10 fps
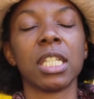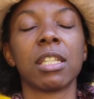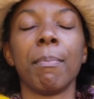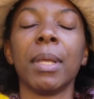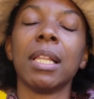it's
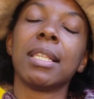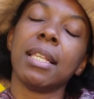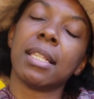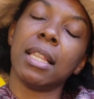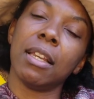the
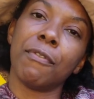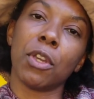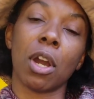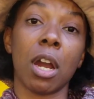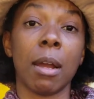ability to lift
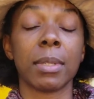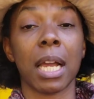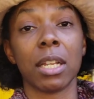your arms.